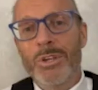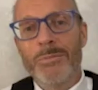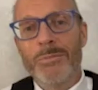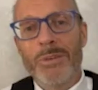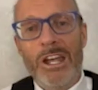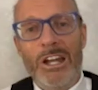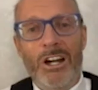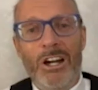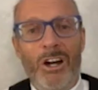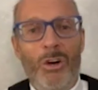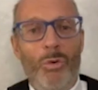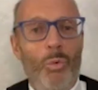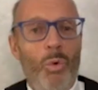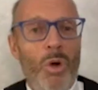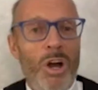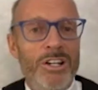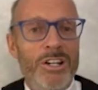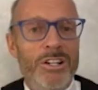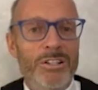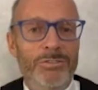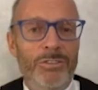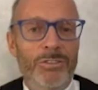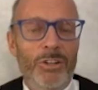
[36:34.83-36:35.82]
met, are
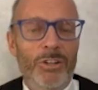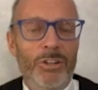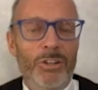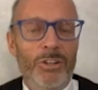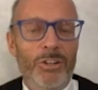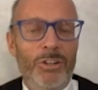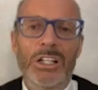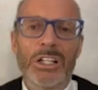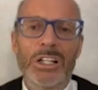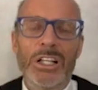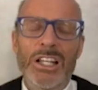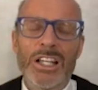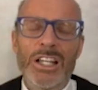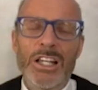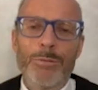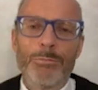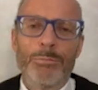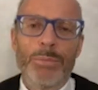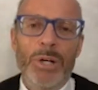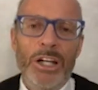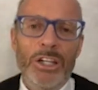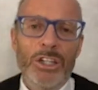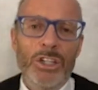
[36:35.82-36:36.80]
wonderful.
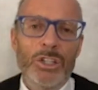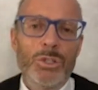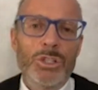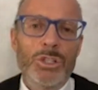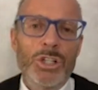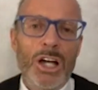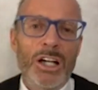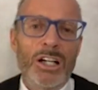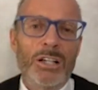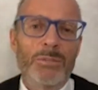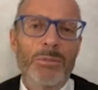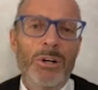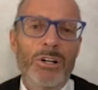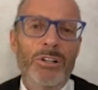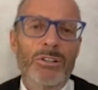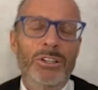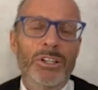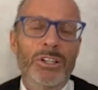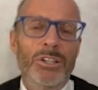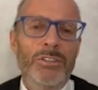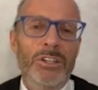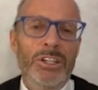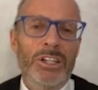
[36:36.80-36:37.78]
But you talk about
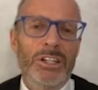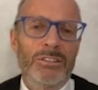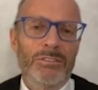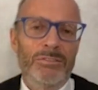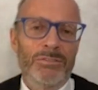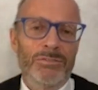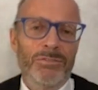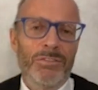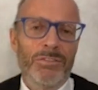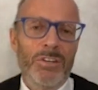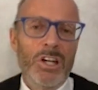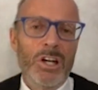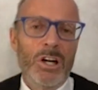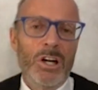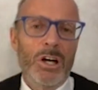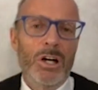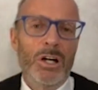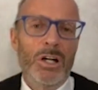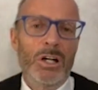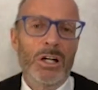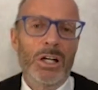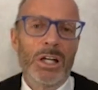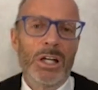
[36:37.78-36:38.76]
living in fear
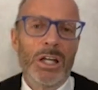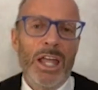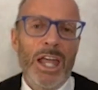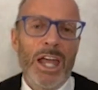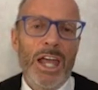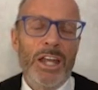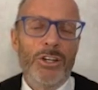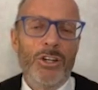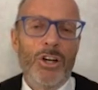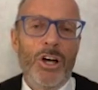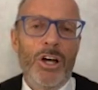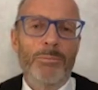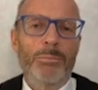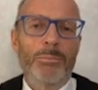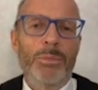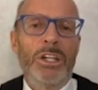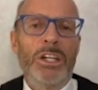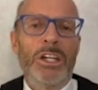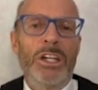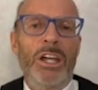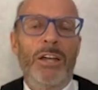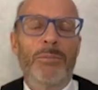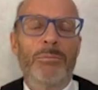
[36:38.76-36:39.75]
and
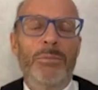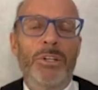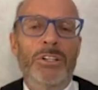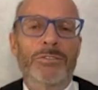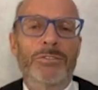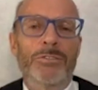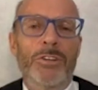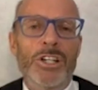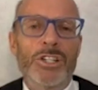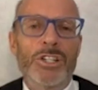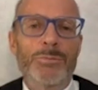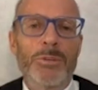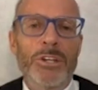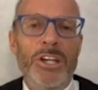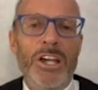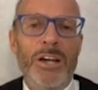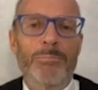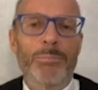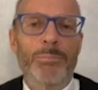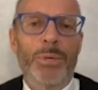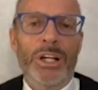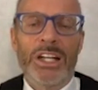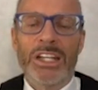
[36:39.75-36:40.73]
being afraid to speak
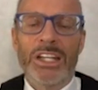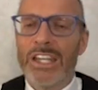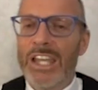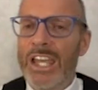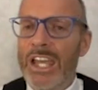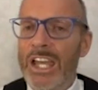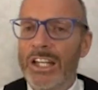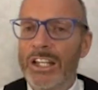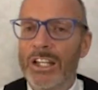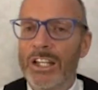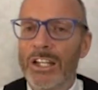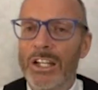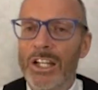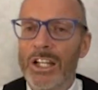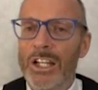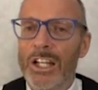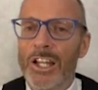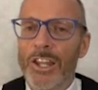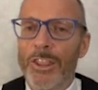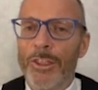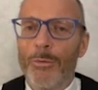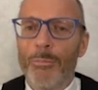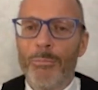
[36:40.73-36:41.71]
up. But again,
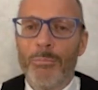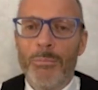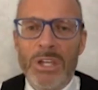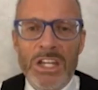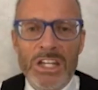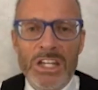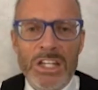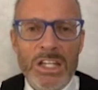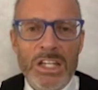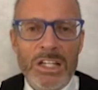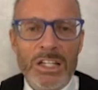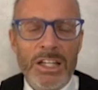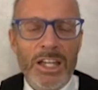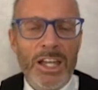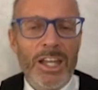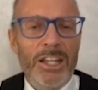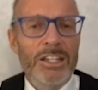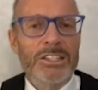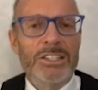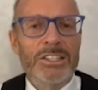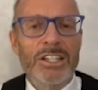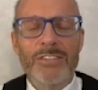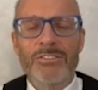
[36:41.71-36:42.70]
the media,
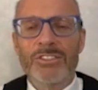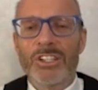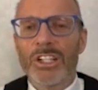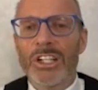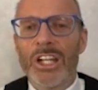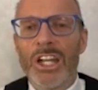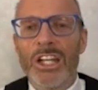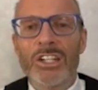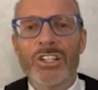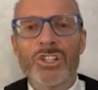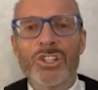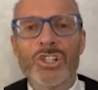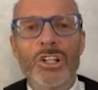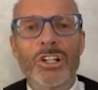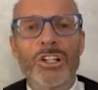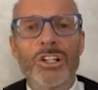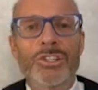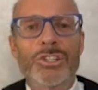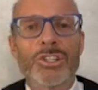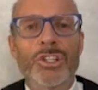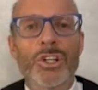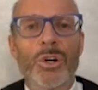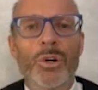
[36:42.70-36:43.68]
anytime Canadian
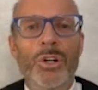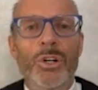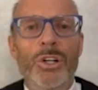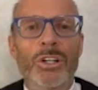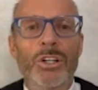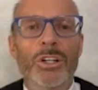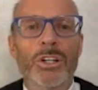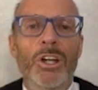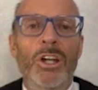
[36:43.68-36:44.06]
journalists go to